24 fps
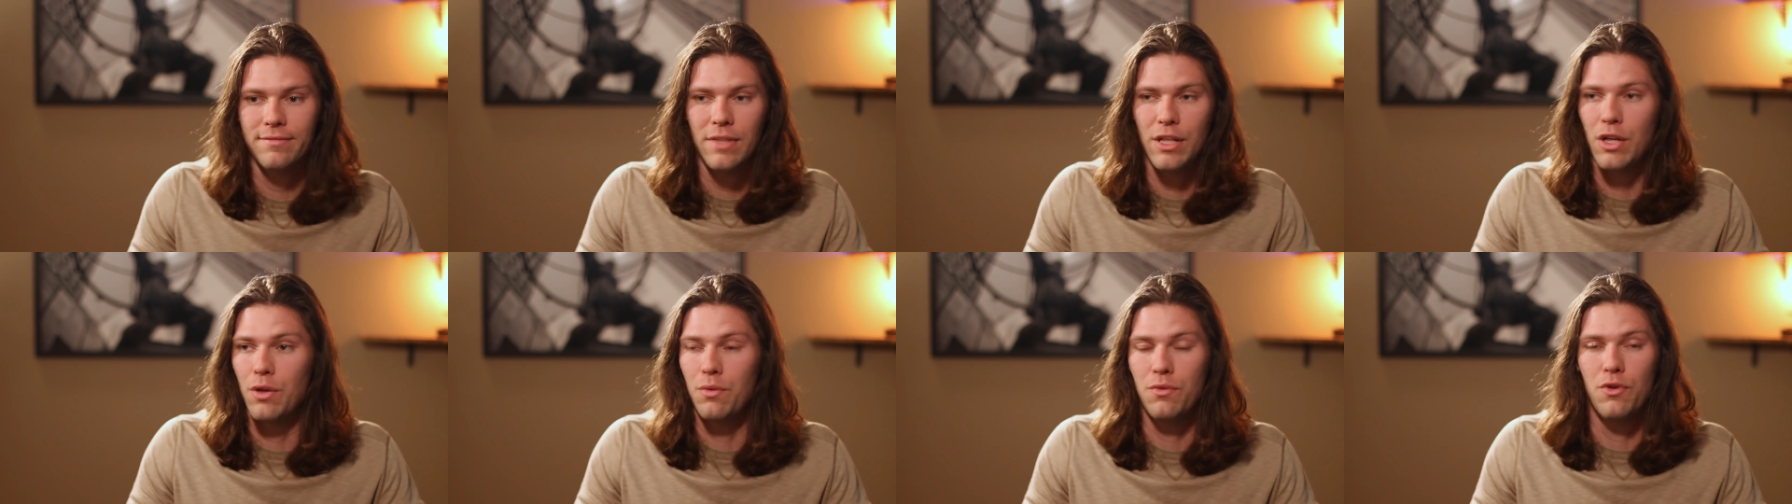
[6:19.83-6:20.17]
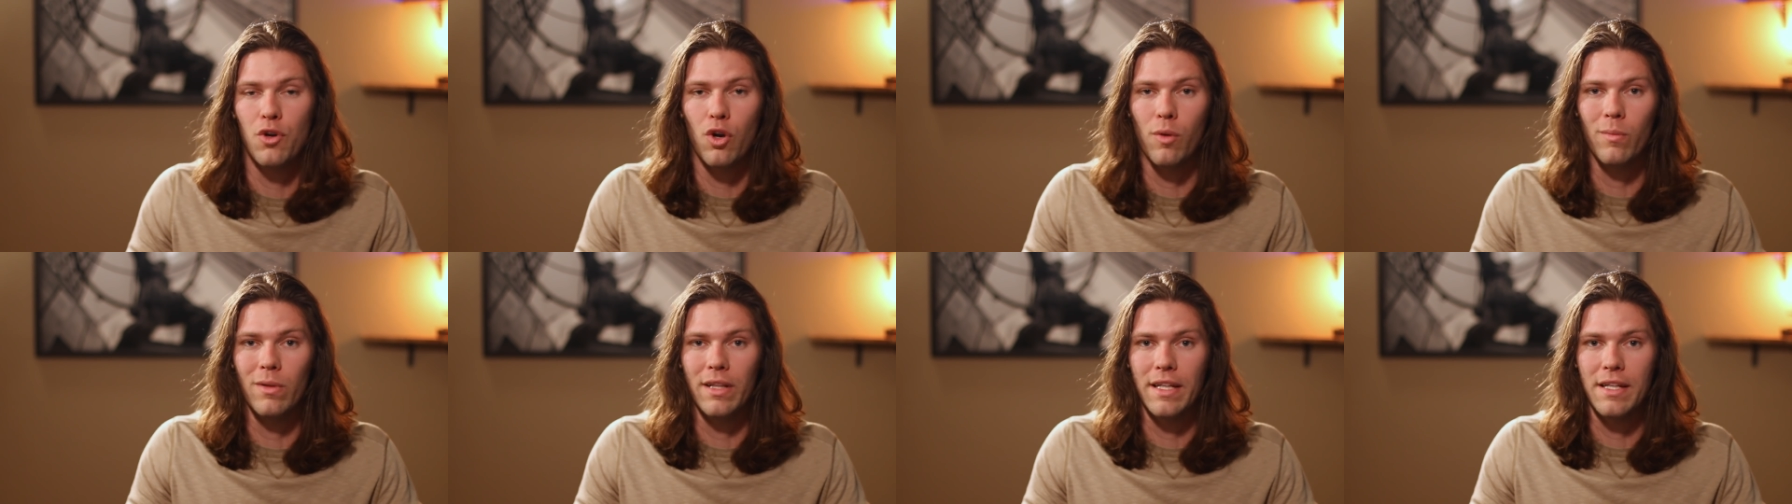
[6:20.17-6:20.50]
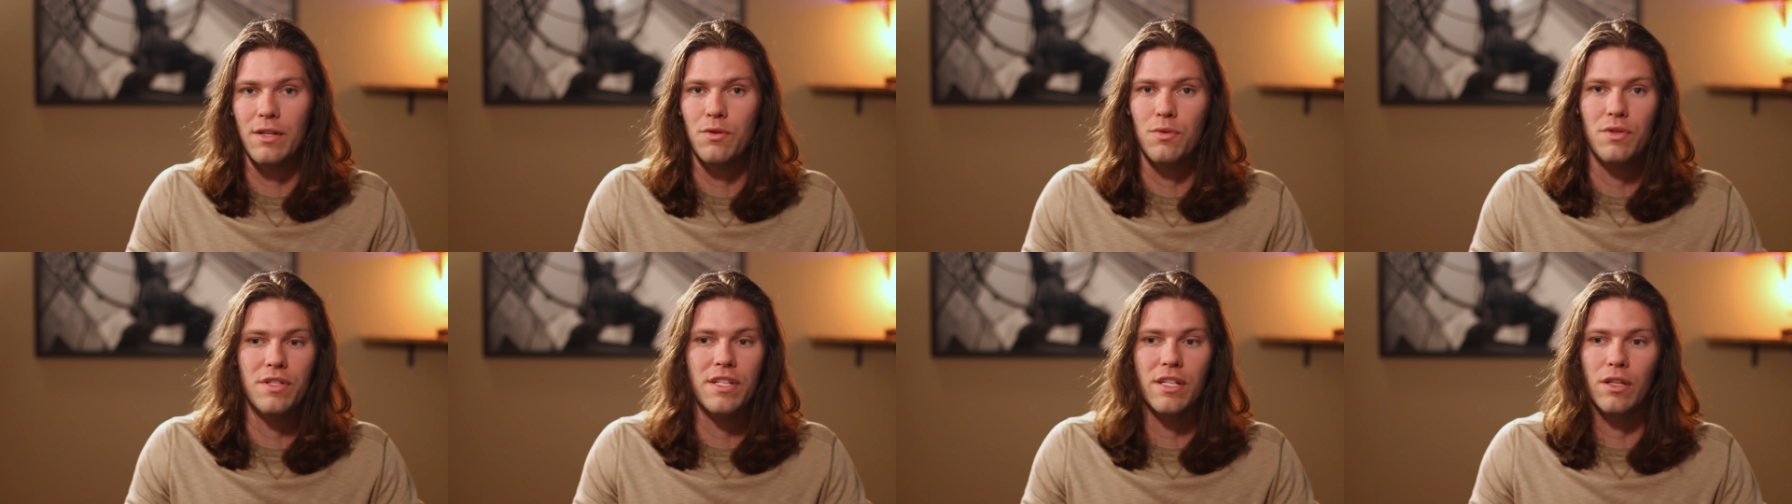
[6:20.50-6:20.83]
you know, normally,
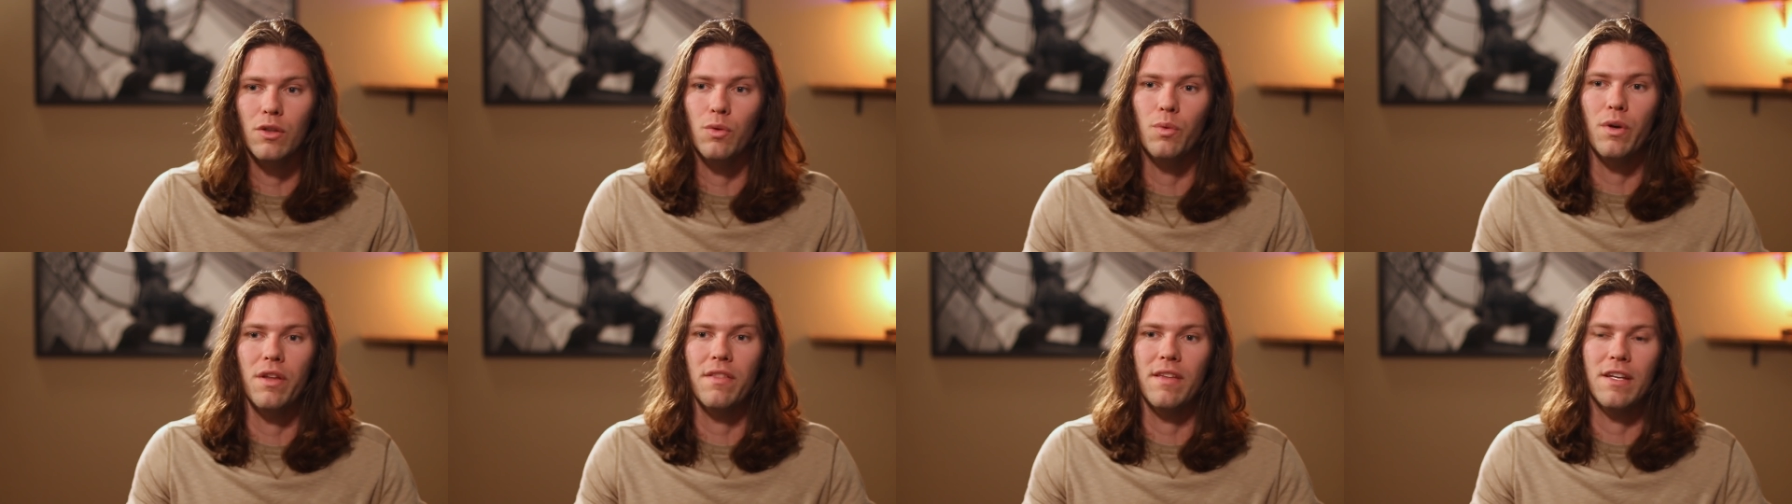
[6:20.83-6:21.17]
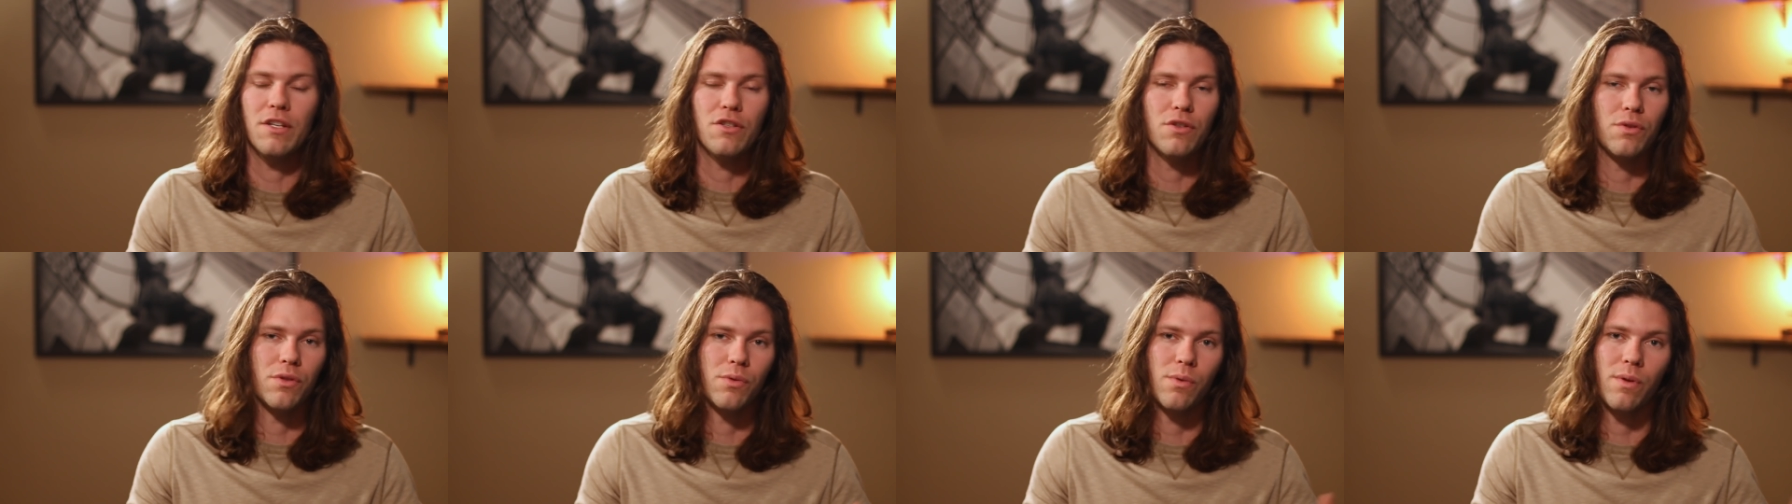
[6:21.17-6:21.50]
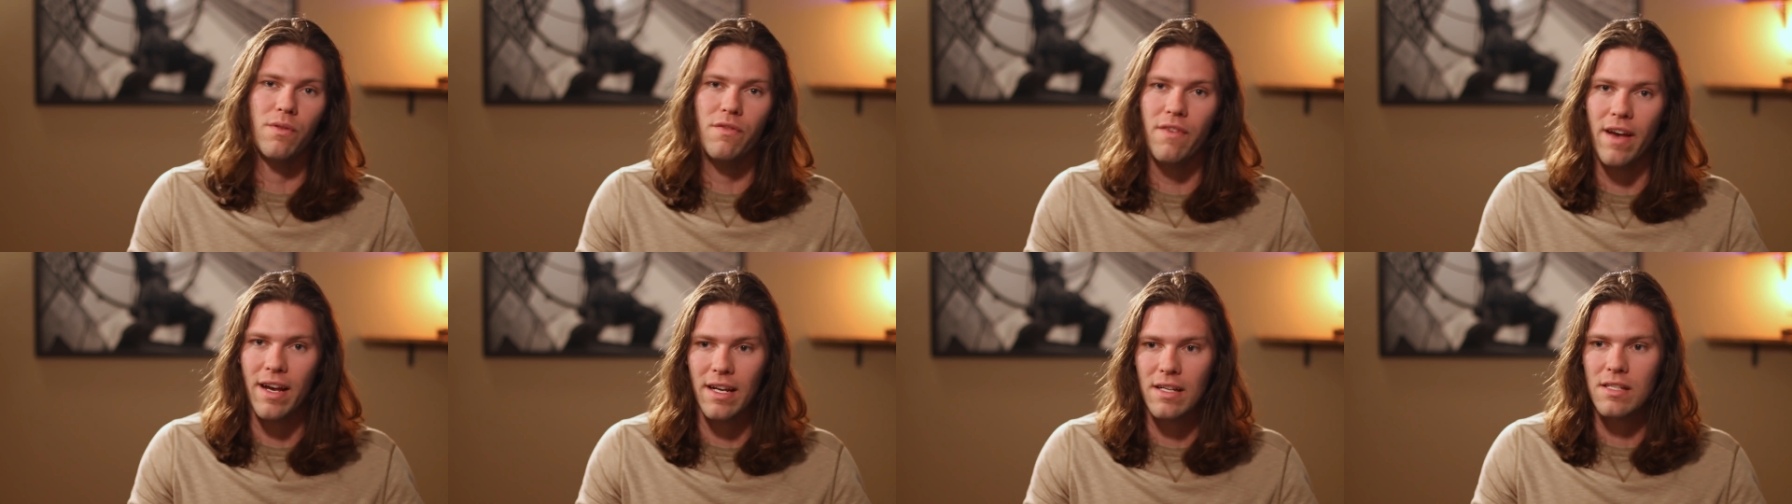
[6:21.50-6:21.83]
who deal with issues
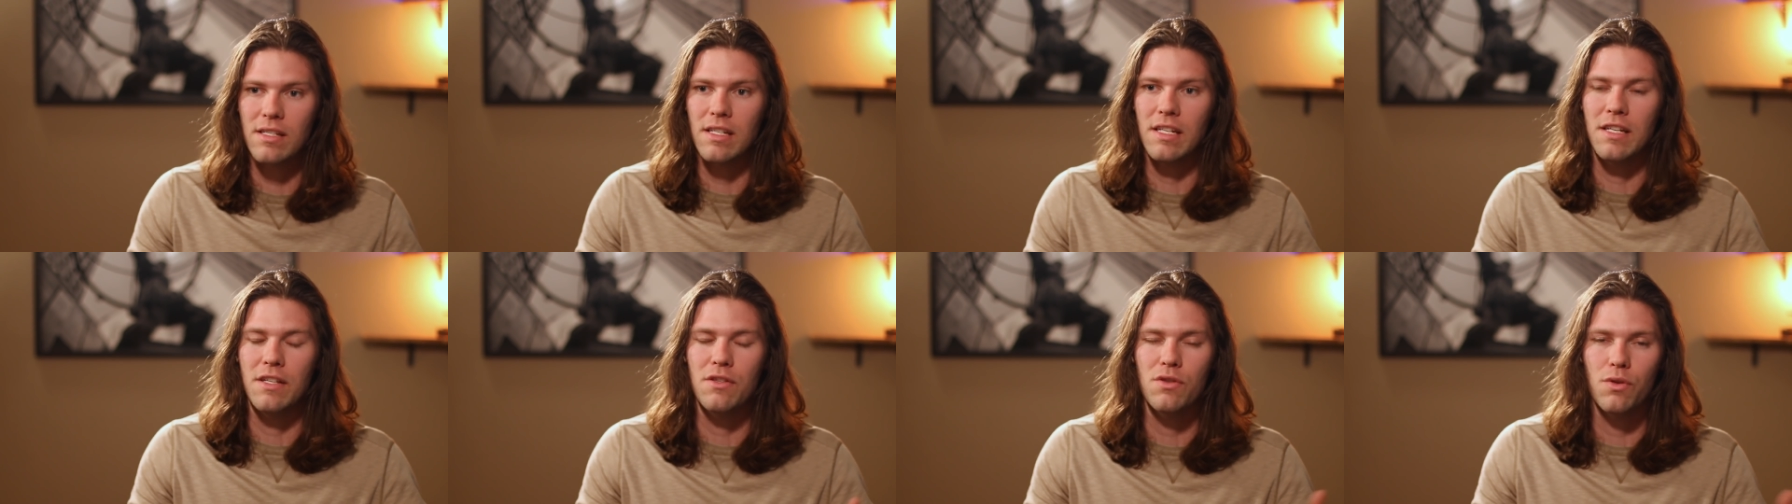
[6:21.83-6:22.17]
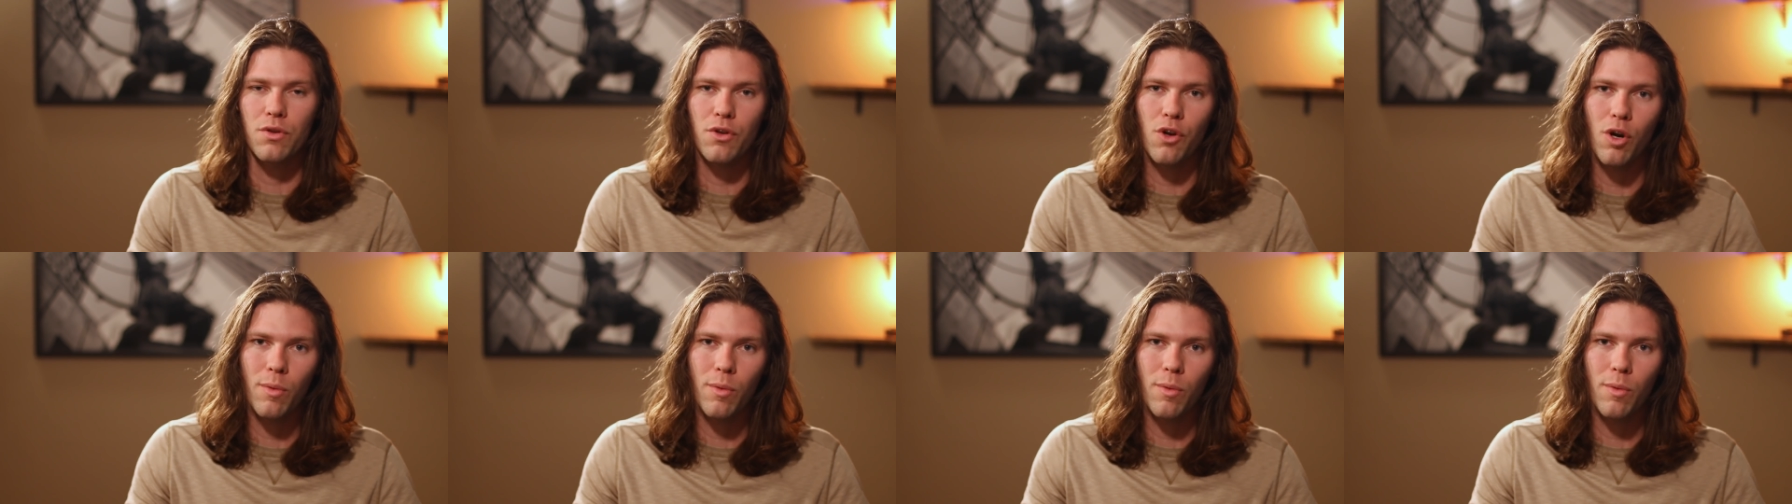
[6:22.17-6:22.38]
with vaccines or